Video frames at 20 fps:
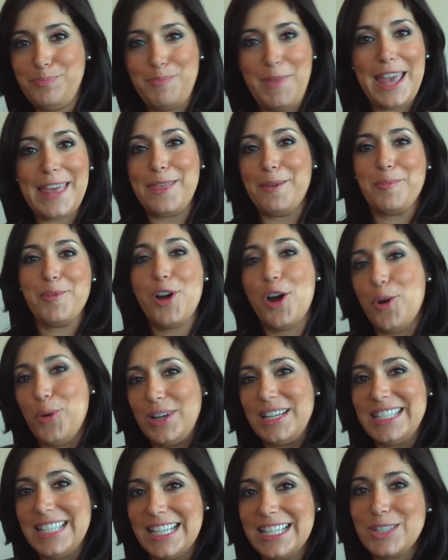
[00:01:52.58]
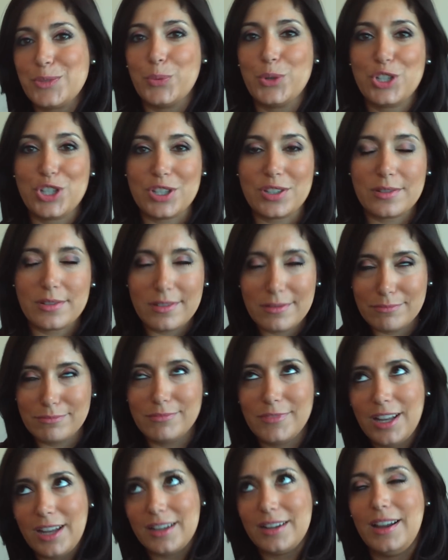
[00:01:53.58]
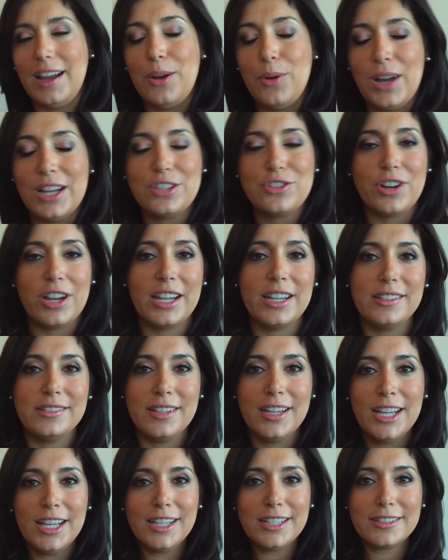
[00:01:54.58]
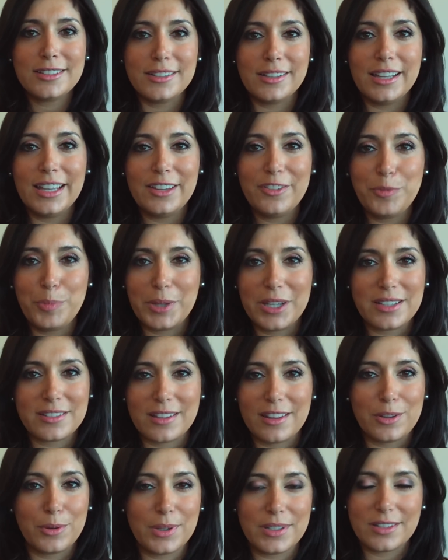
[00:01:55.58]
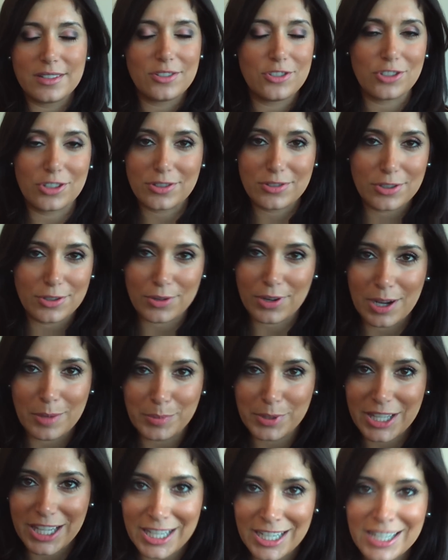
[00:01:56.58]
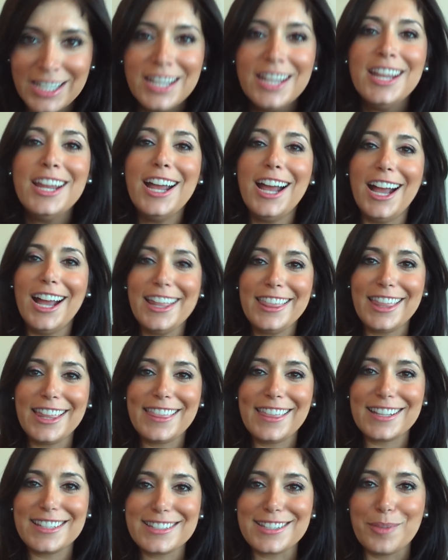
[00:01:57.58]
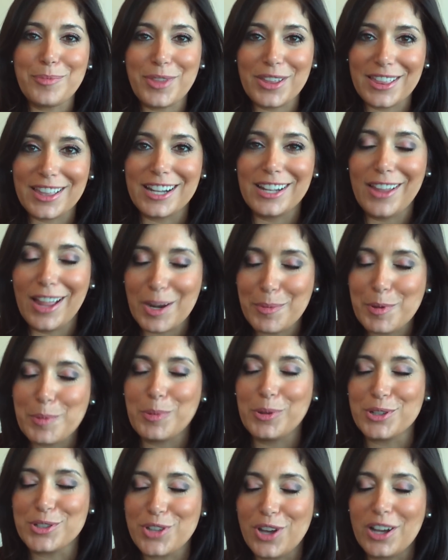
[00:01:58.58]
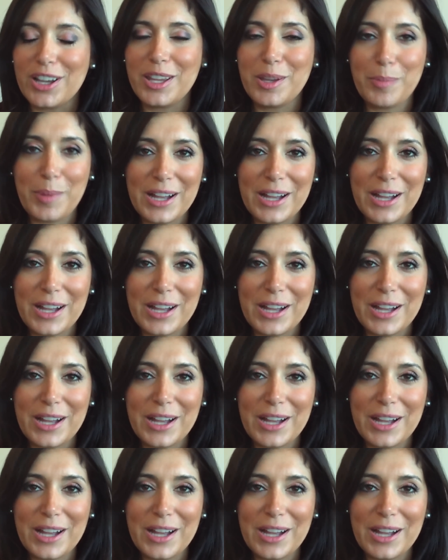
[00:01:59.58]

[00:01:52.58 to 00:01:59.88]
make them coexist, which is kind of how I try to live, because otherwise it's just too complicated. I think that's something that a lot of people are talking